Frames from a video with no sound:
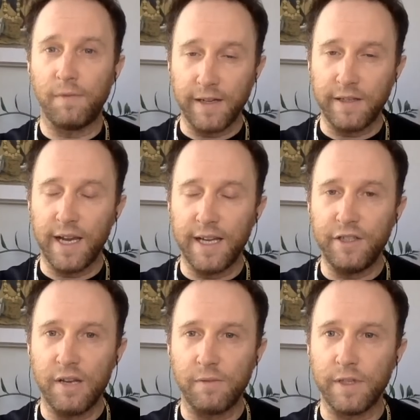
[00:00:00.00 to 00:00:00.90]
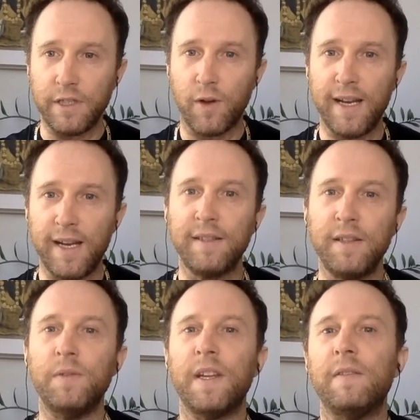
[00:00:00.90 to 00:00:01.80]
frankly, I generally try not
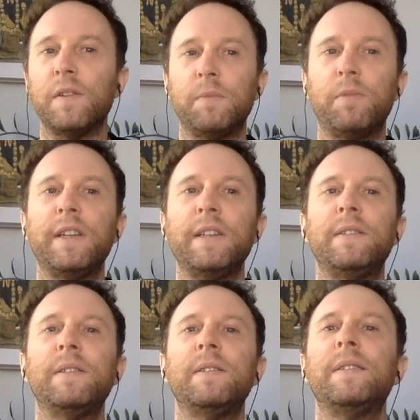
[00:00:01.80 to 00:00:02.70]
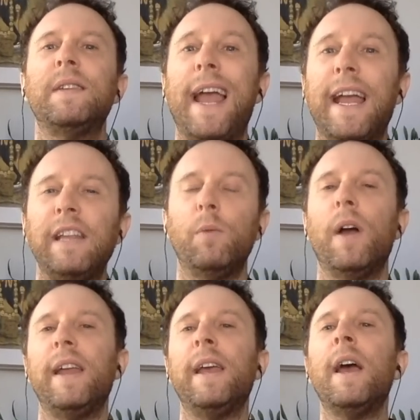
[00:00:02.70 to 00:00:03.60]
to use any of those places
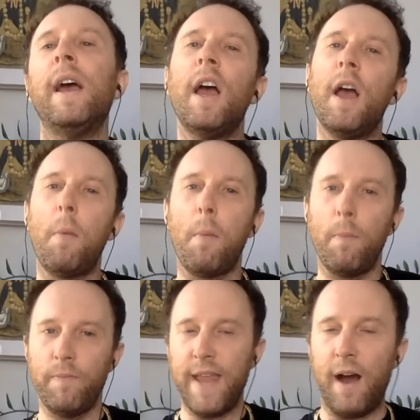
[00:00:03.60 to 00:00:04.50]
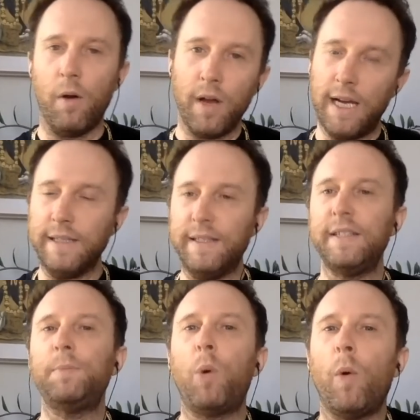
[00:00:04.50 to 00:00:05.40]
anyway. Now, at
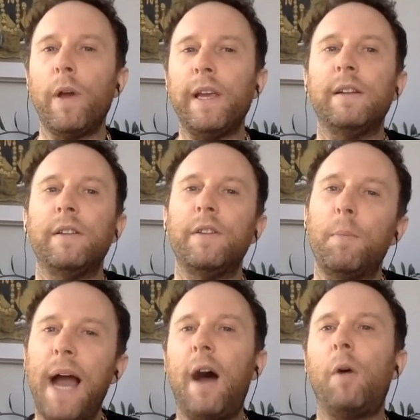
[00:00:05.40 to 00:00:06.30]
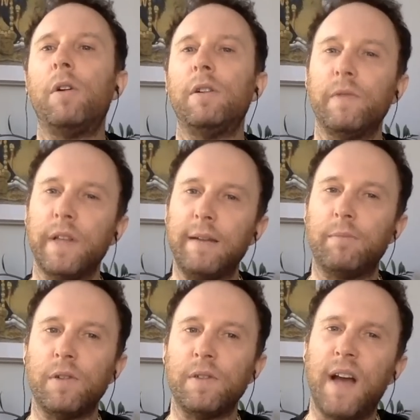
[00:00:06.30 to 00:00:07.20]
this point, the power of
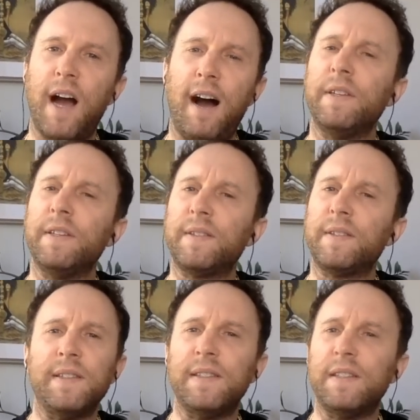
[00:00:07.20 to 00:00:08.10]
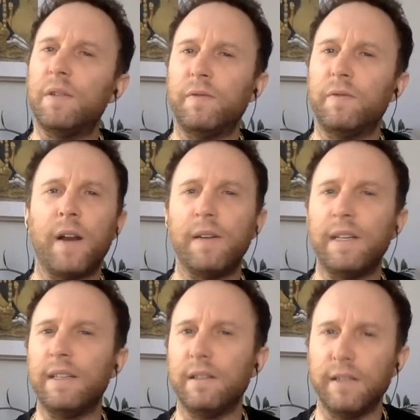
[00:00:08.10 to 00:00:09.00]
labor is obviously still
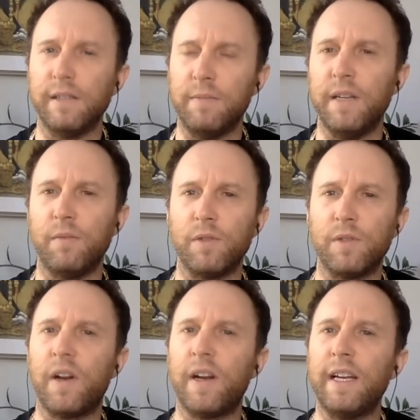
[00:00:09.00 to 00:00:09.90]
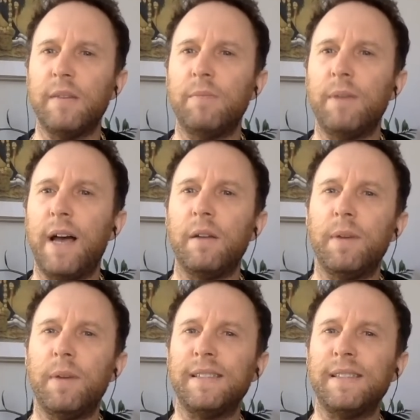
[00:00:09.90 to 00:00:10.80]
very limited. We're talking about about